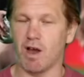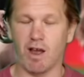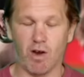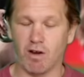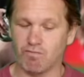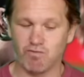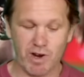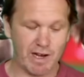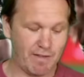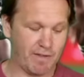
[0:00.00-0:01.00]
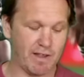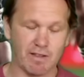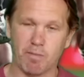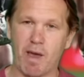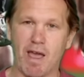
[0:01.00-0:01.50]
I really think
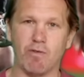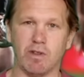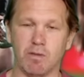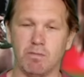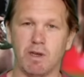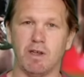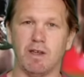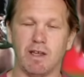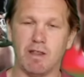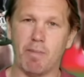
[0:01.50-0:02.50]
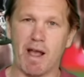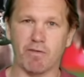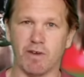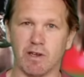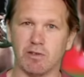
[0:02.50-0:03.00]
the pair of them in the
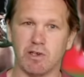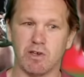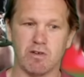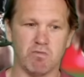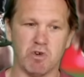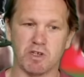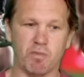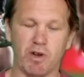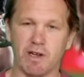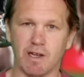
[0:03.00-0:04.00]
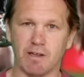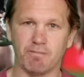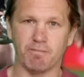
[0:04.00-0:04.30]
backfield works brilliantly.